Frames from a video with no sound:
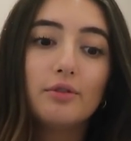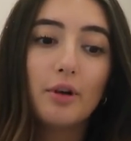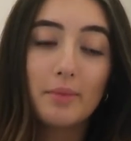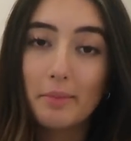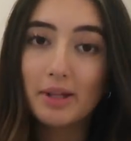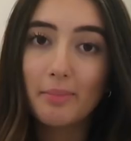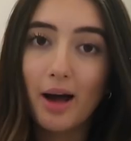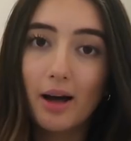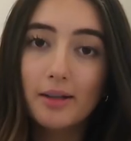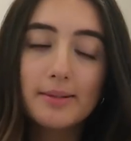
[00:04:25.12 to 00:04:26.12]
from them in the
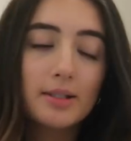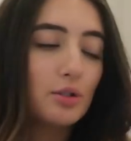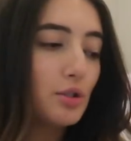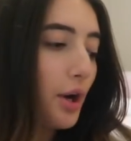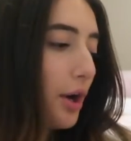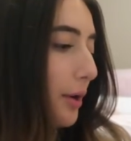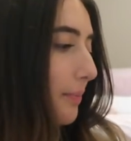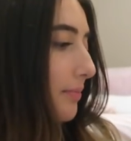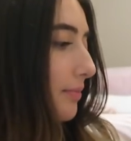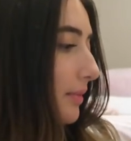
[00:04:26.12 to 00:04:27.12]
past,
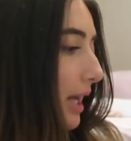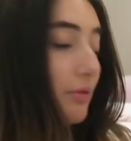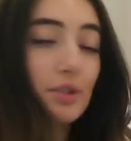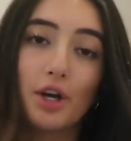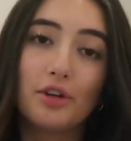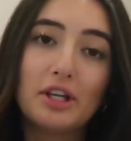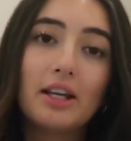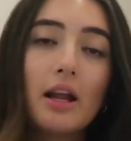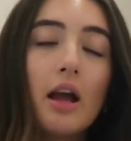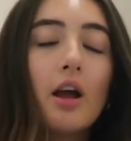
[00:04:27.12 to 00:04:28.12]
so, and returned it.